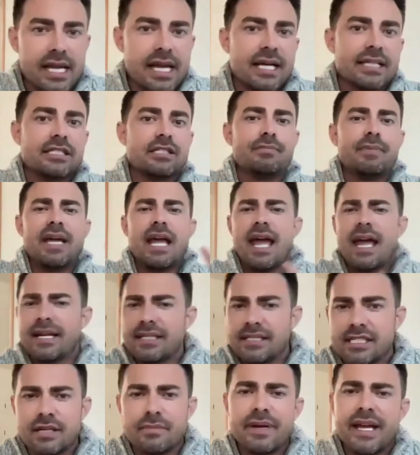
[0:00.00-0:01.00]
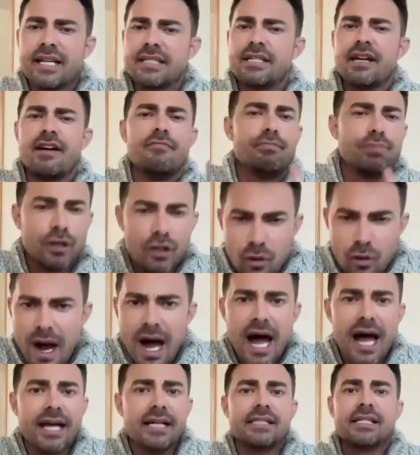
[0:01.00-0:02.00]
He had to be handsome. He had to have blue
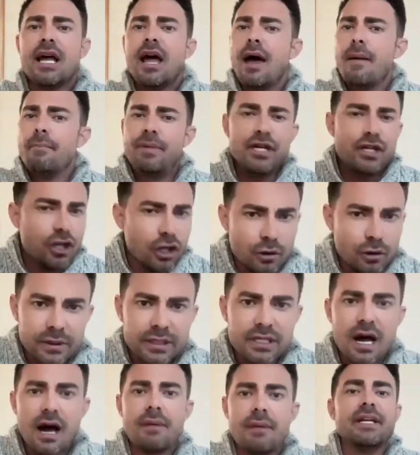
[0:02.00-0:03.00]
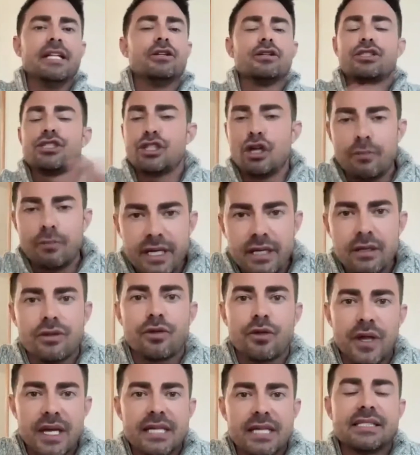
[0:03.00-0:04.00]
eyes, be good with comedy. There's so many
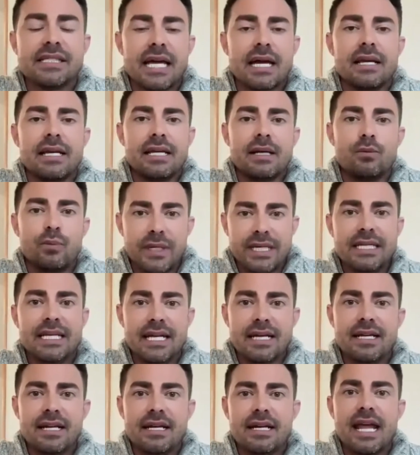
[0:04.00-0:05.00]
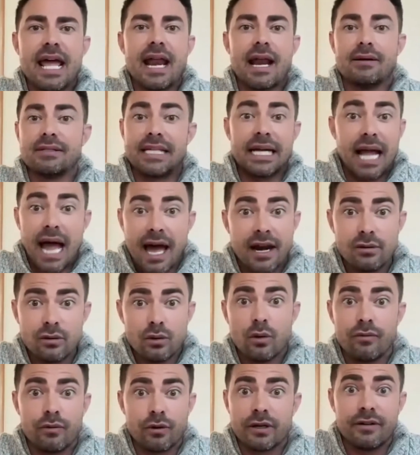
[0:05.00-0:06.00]
things that we needed. And I was like, I don't
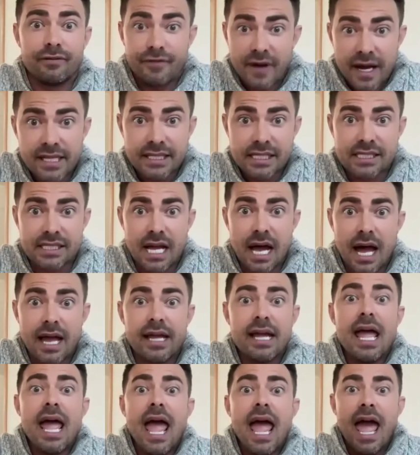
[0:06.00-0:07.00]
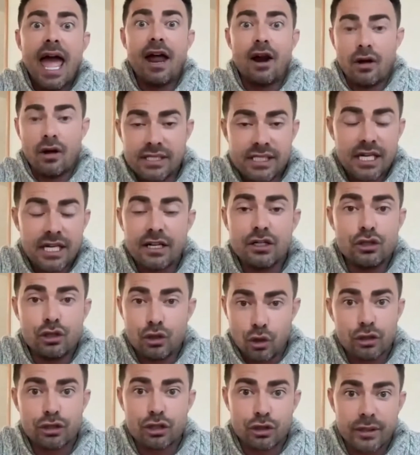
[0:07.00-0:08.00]
know if we're going to find this guy. And all of a sudden,
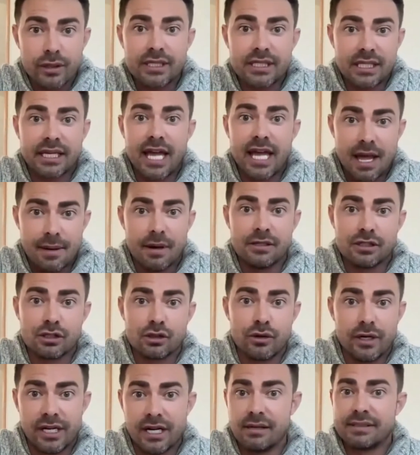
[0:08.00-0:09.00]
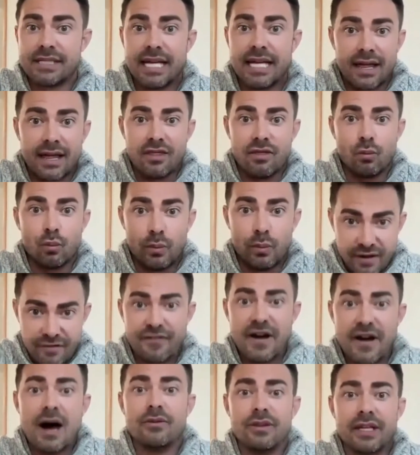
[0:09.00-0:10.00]
George Krissa came on screen. And I was like, we
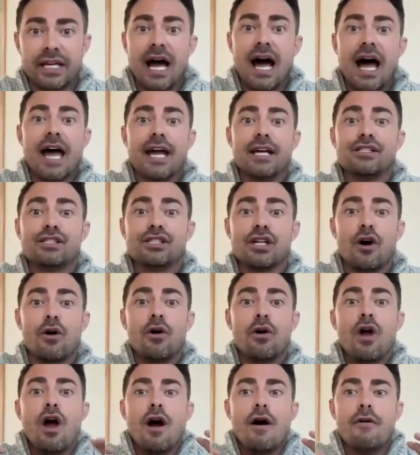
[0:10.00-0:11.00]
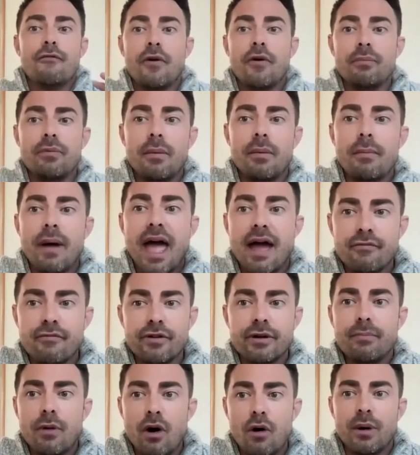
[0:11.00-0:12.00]
found the guy. So from the,
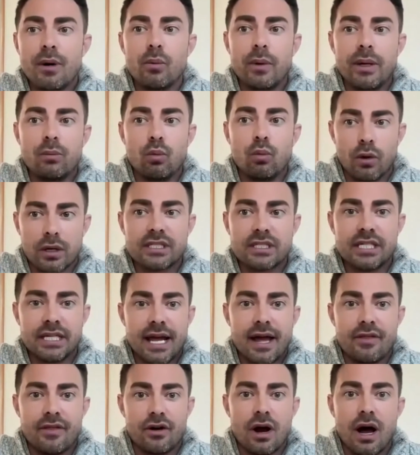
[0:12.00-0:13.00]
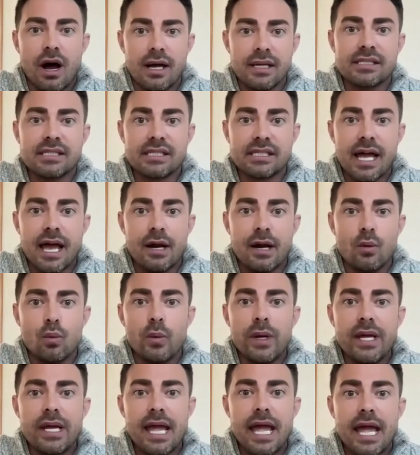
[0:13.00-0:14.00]
every moment we worked together on set,
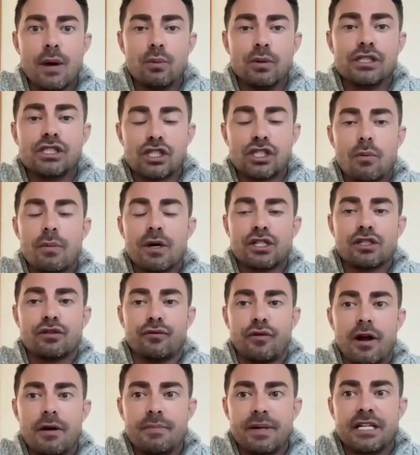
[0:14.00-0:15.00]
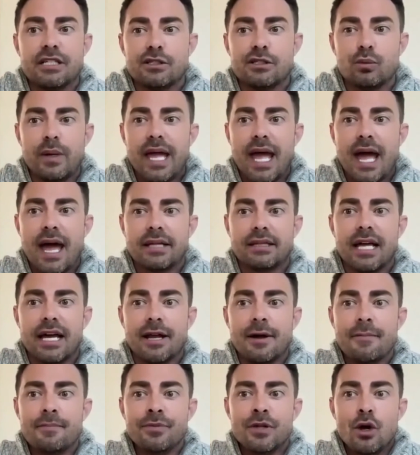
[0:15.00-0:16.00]
we it was so much fun because we had
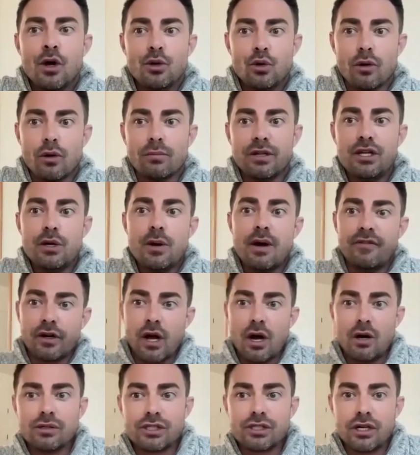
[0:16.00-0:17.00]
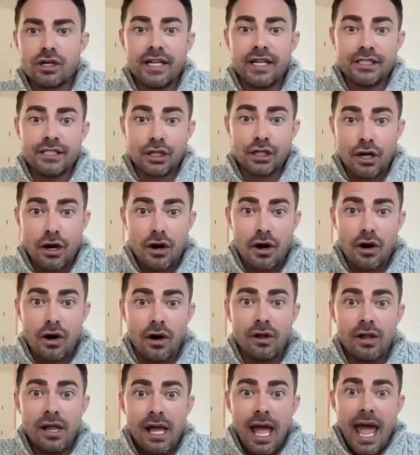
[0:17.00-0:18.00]
like normally you have a co-star that's a
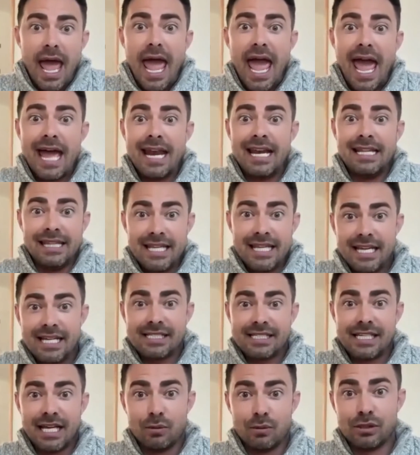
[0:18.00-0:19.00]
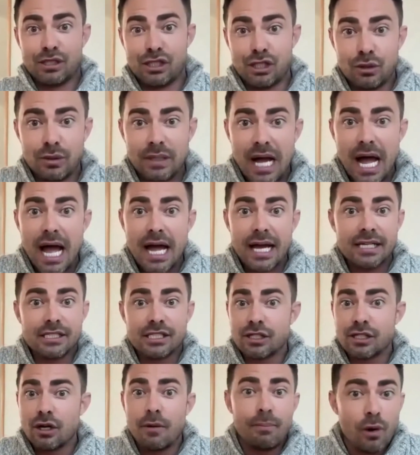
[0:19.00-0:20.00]
girl and in this, it was two
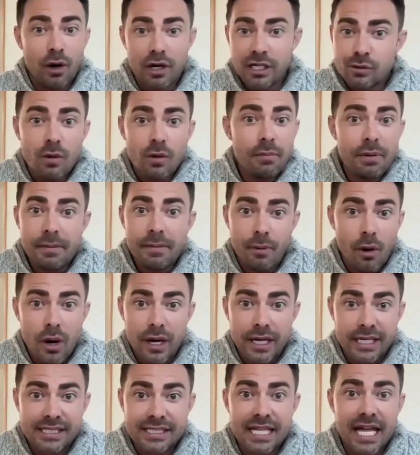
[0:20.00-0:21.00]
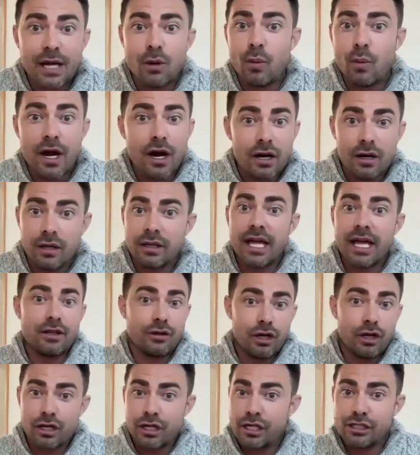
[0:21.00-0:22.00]
guys. So boys will be boys. Like we're
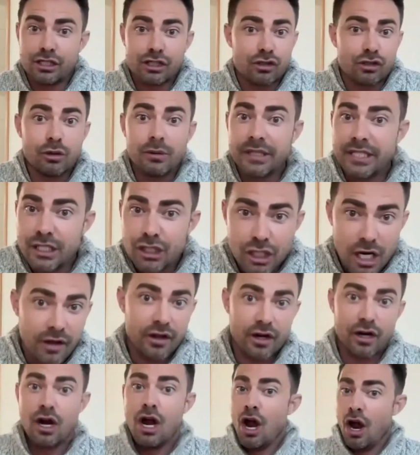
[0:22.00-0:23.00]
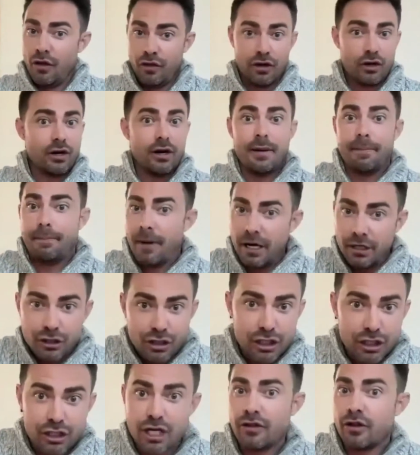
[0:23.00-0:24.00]
like they're gonna screw with each other. They're gonna
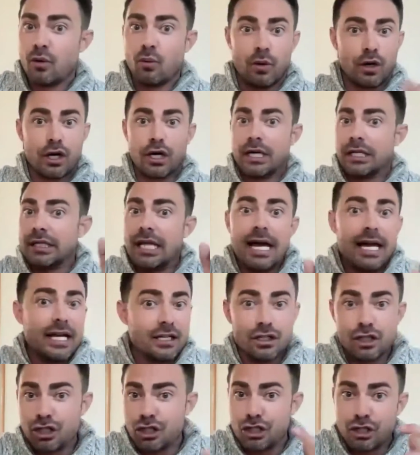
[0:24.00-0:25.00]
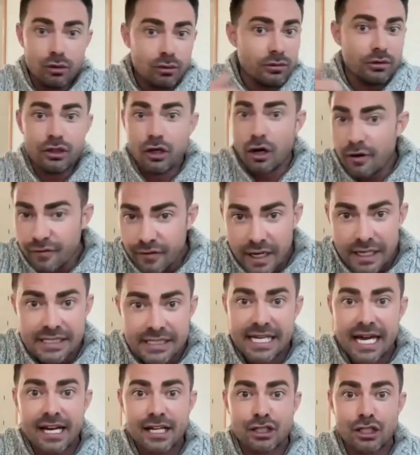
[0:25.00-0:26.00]
punch each other. We're gonna like shoot Nerf
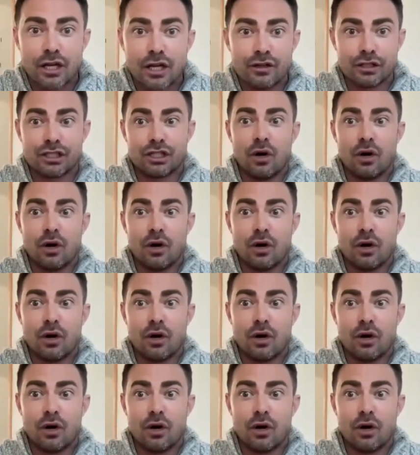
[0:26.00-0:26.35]
guns at each other.